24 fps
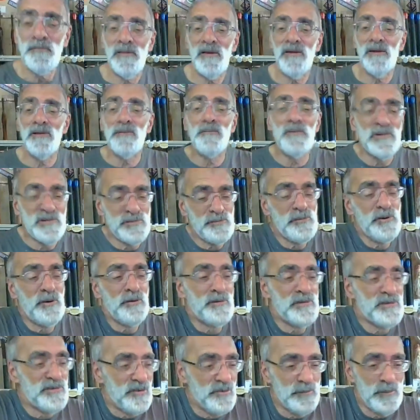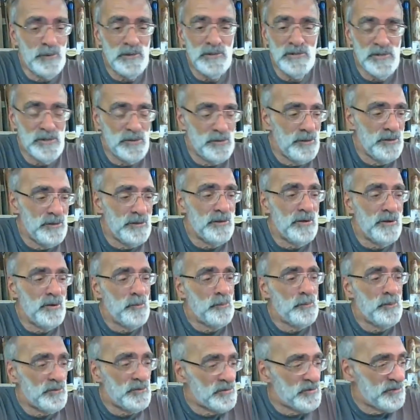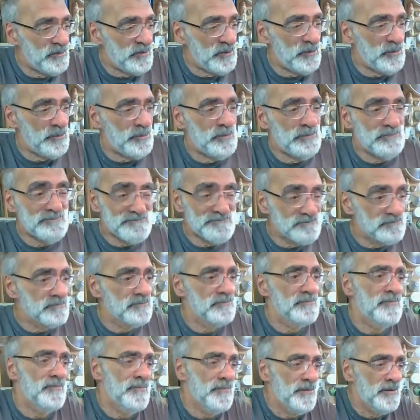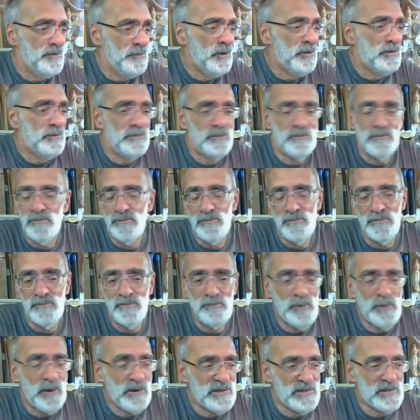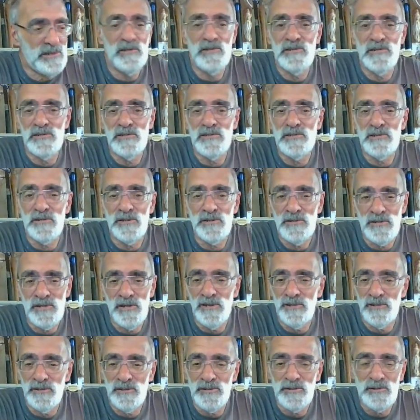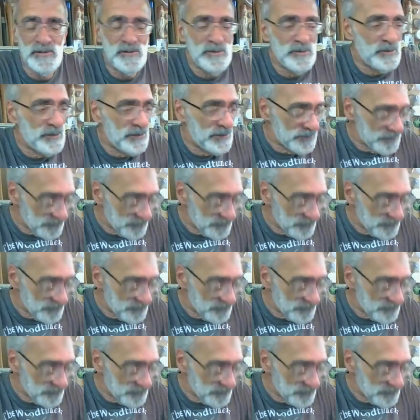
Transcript: And I must be honest, I've been turning goblets for, well, basically since I started turning.